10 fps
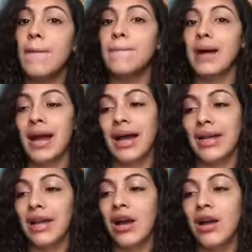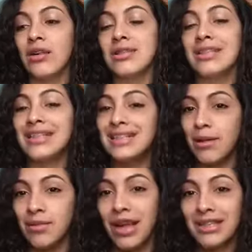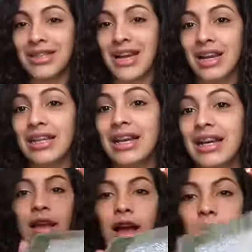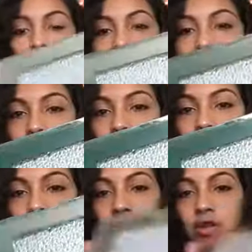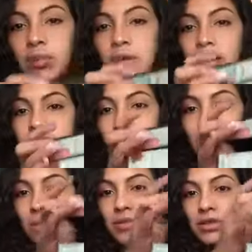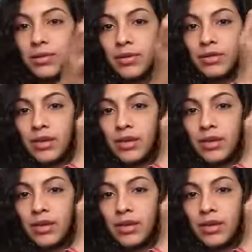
My stepdad's got me this um, jewelry box that opens up on